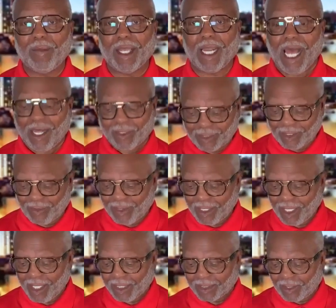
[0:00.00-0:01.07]
Amen. I'll do it.
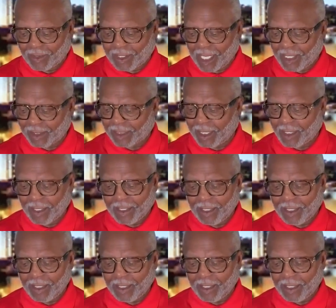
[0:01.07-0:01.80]
So God is saying,